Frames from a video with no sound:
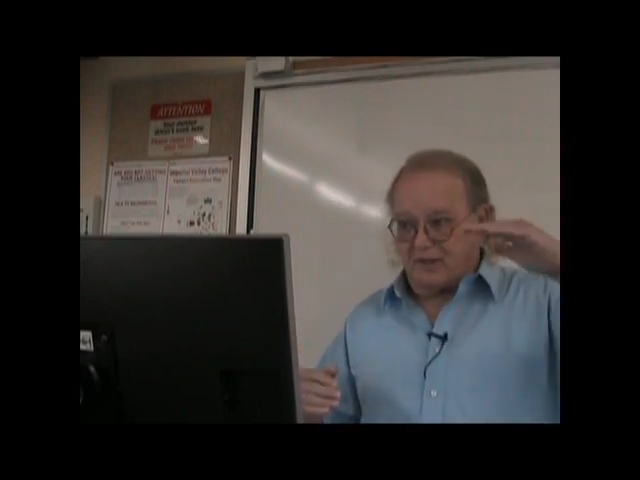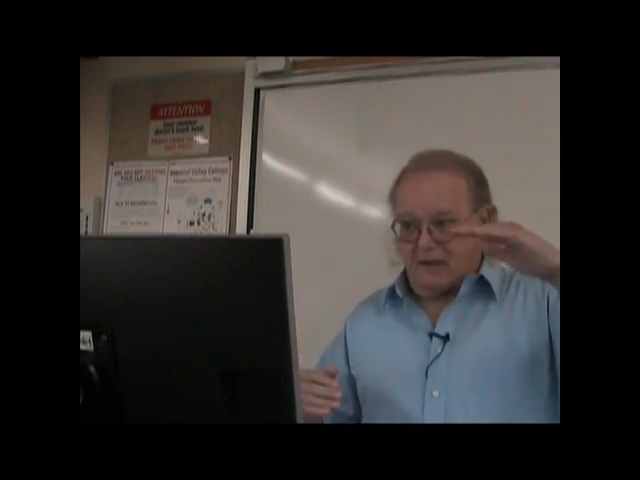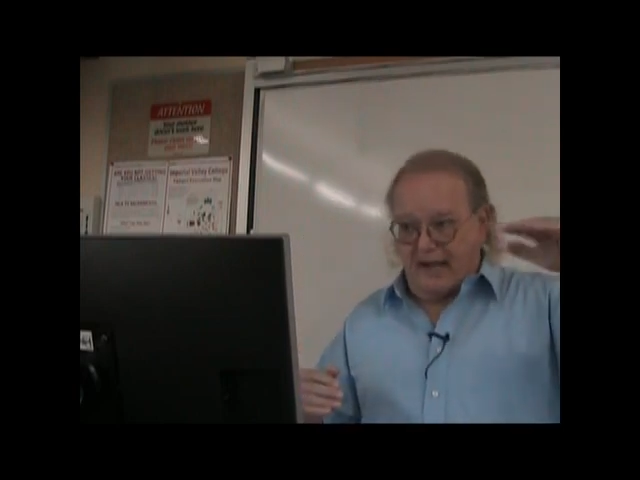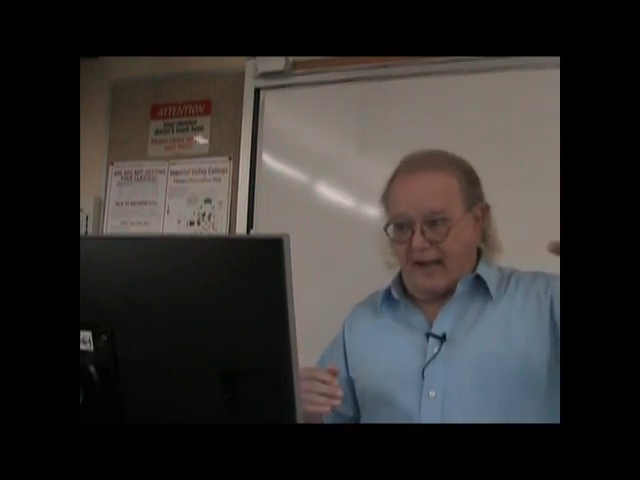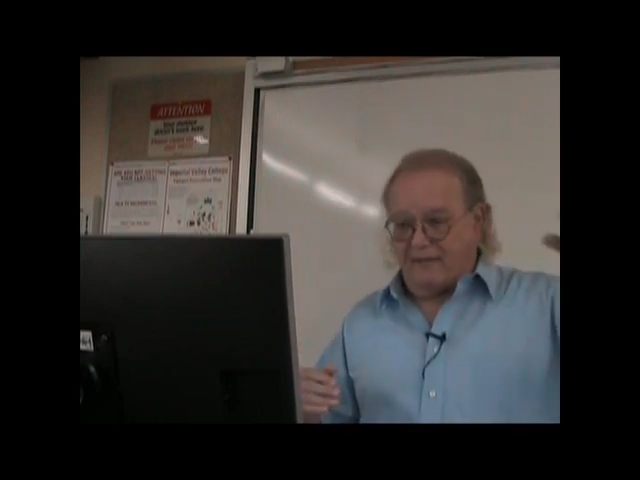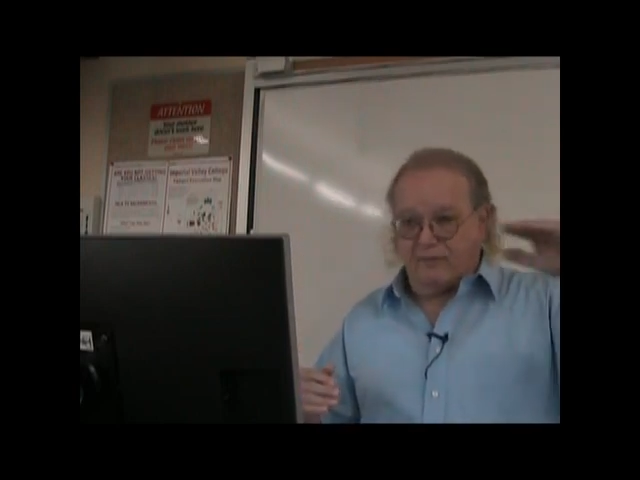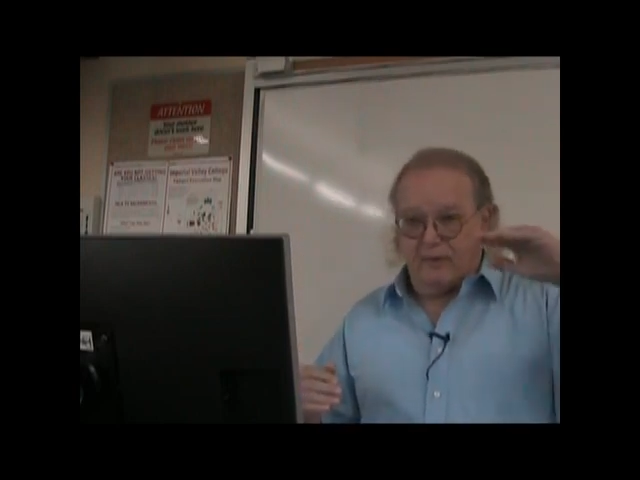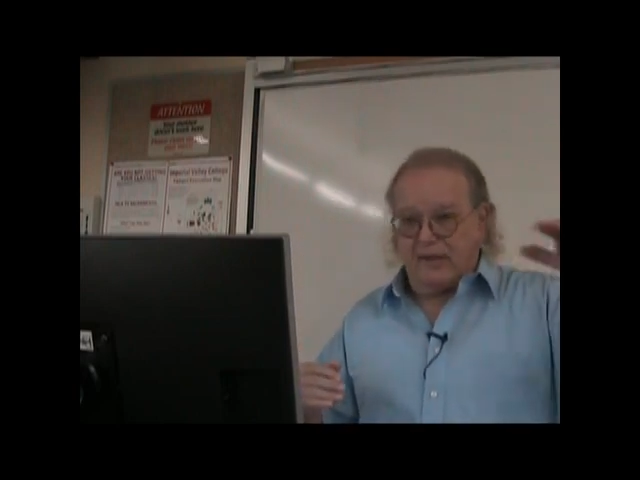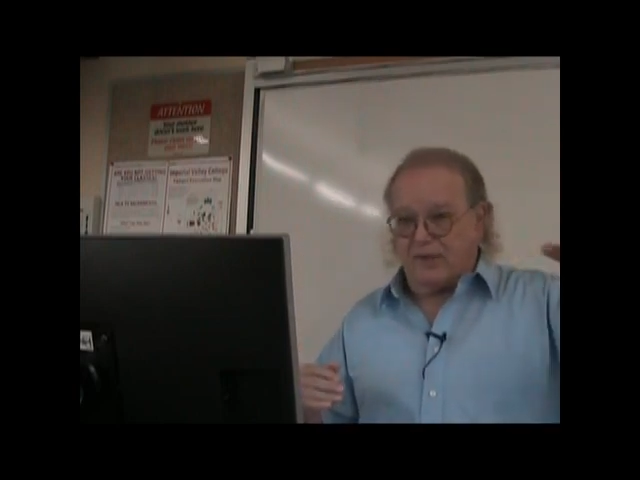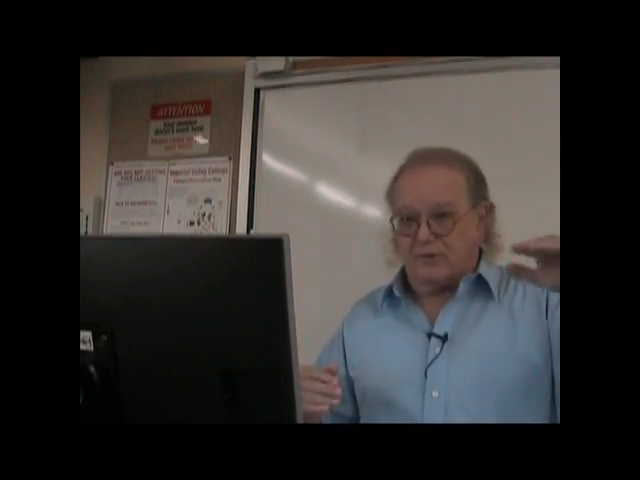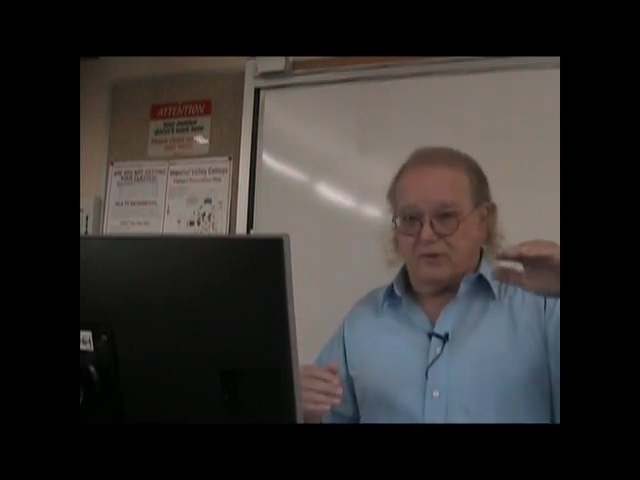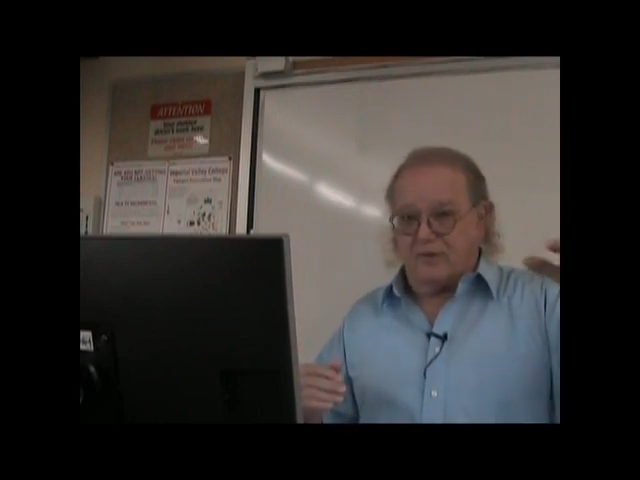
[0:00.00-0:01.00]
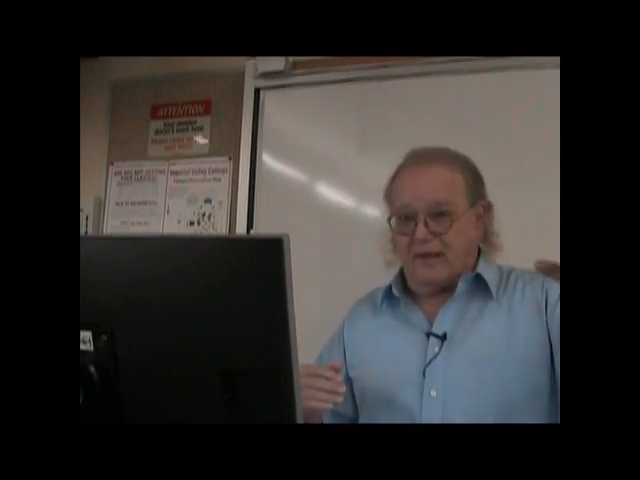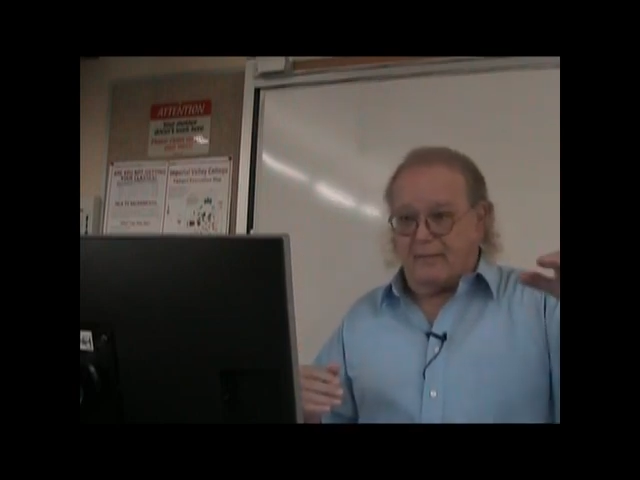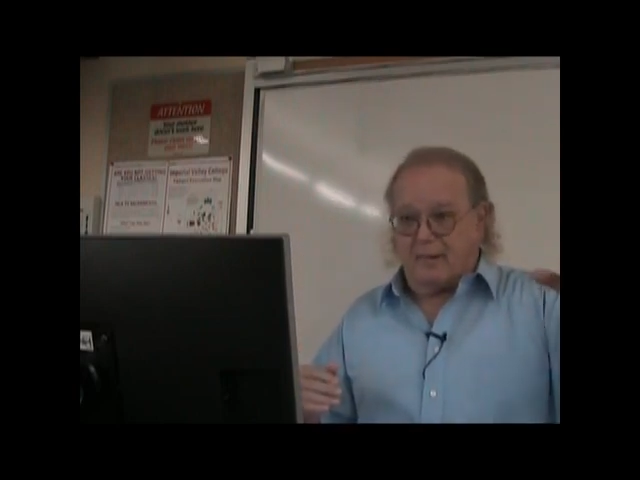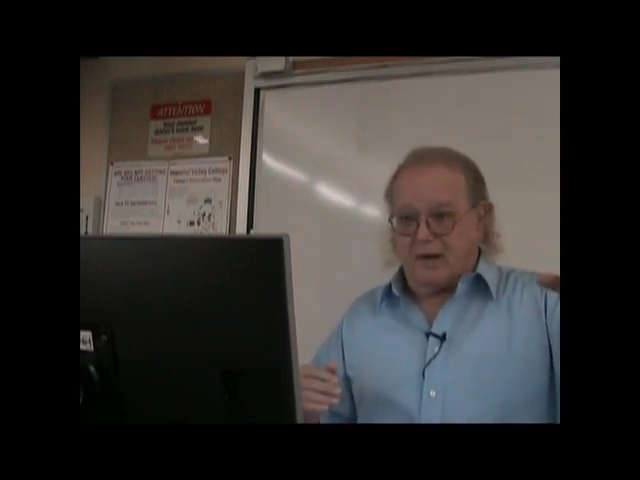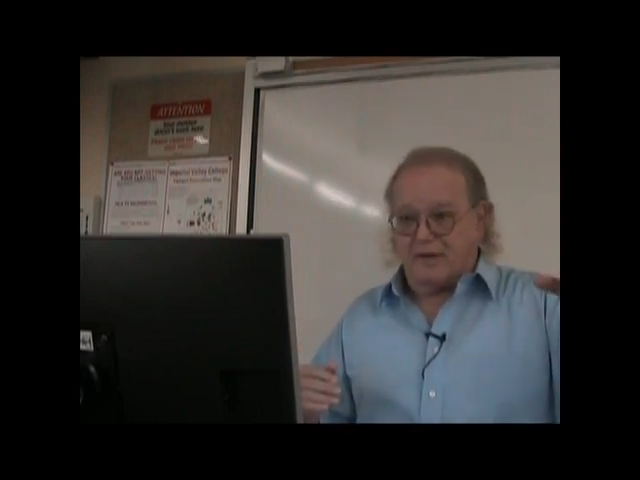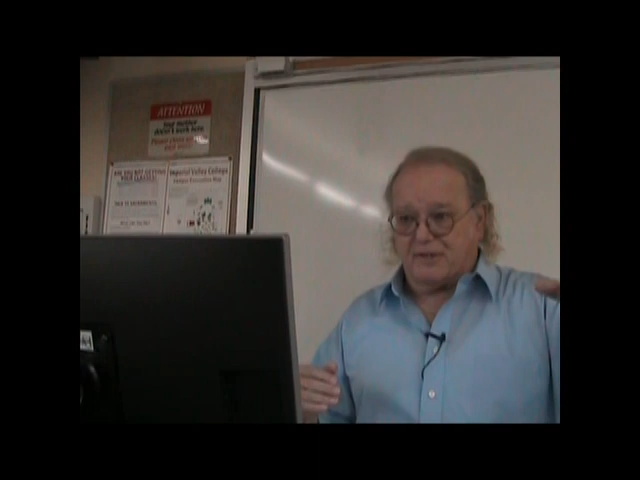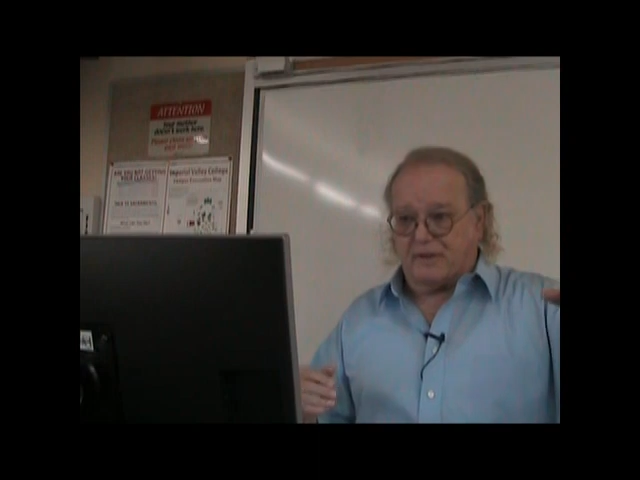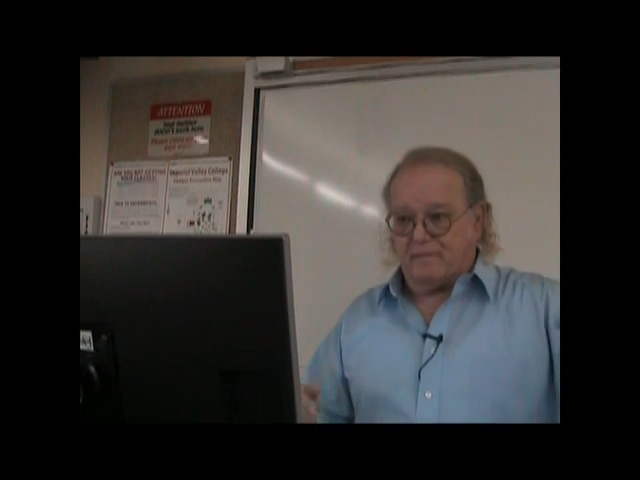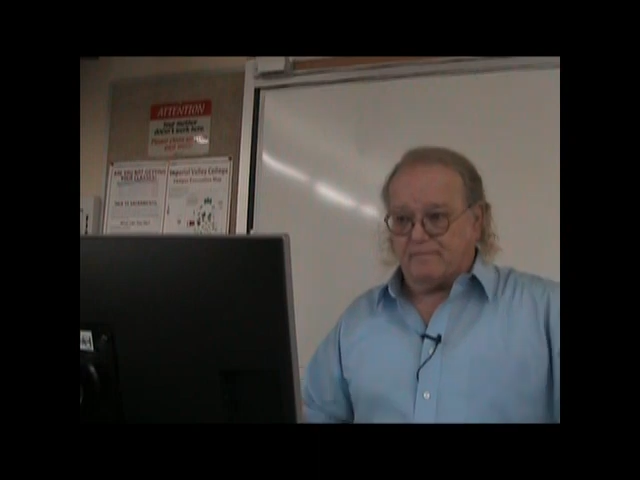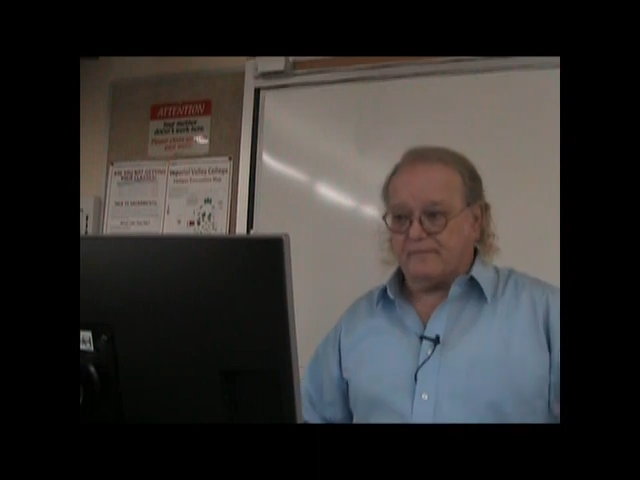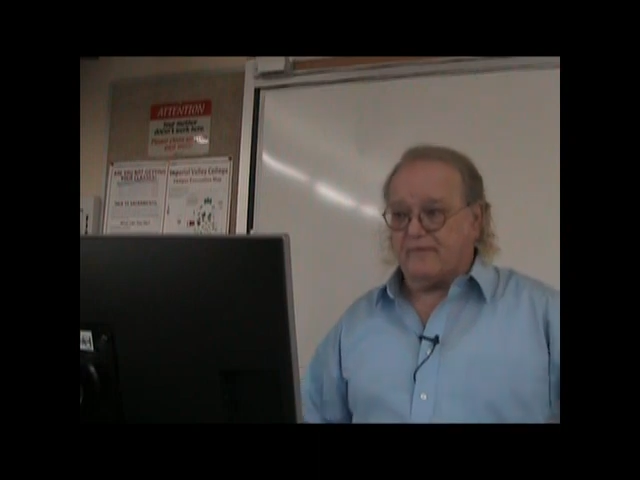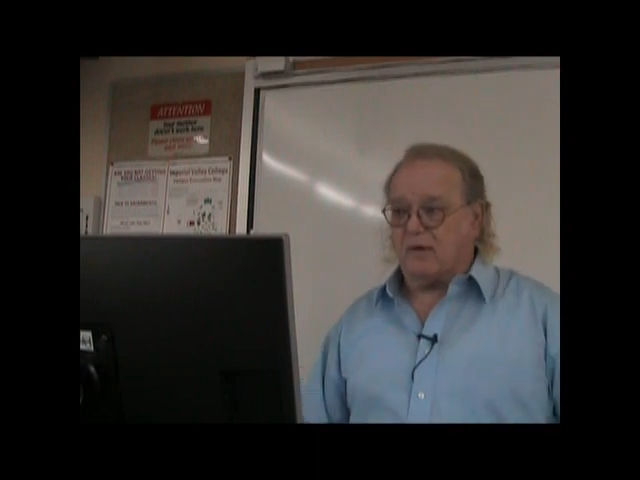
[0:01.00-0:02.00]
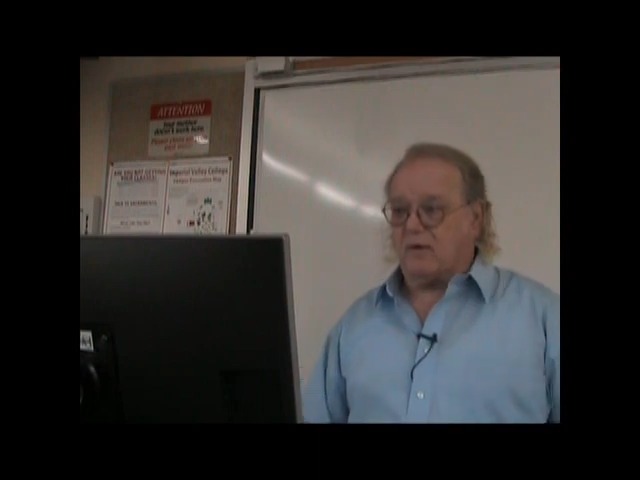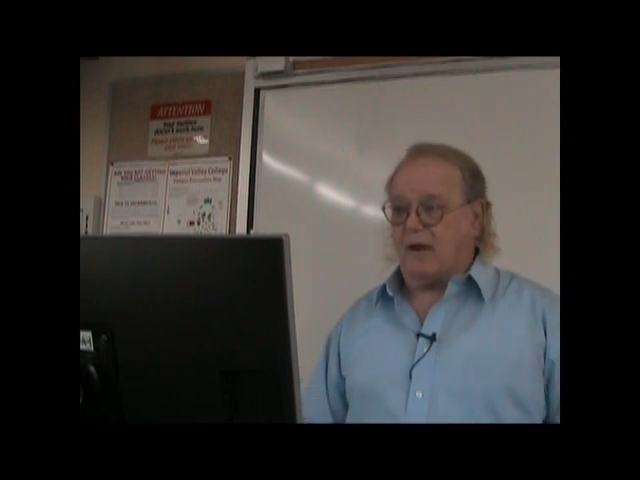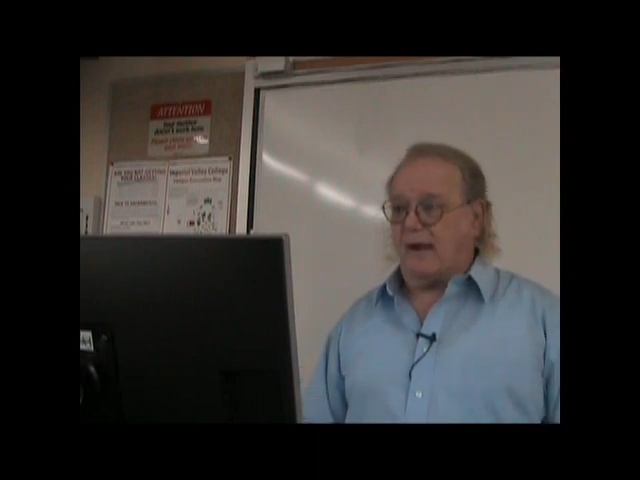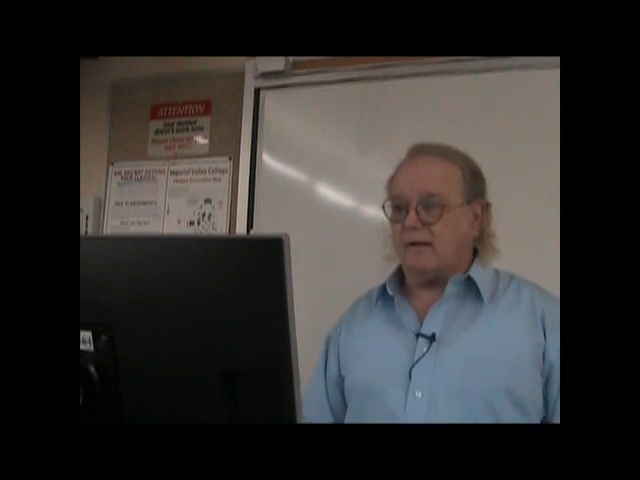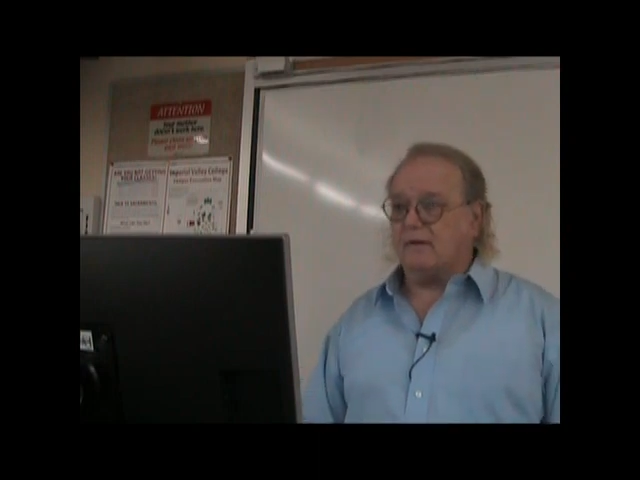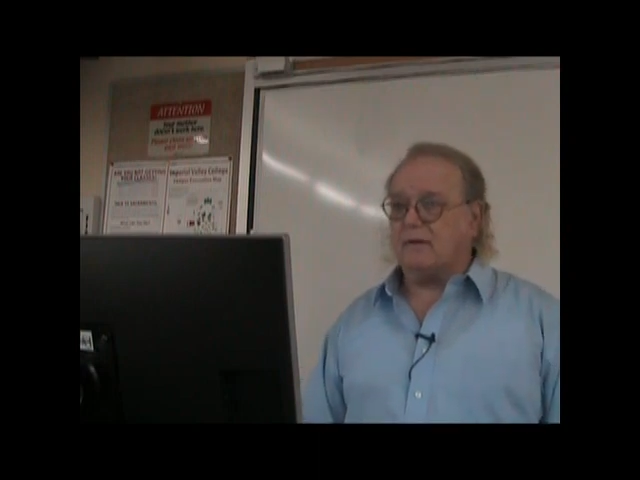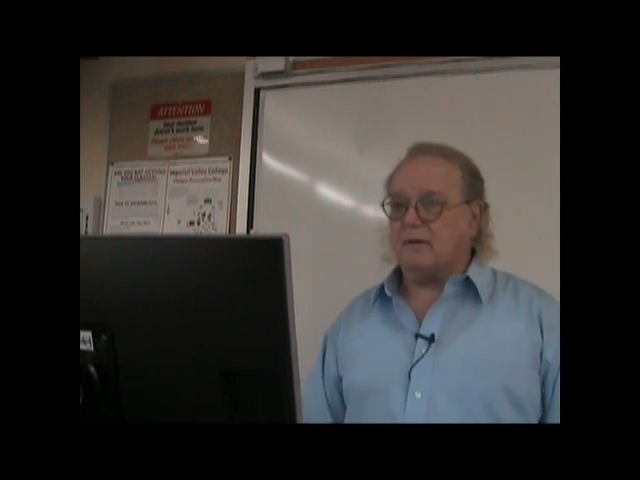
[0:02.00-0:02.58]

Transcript: halfway through that margin. Okay?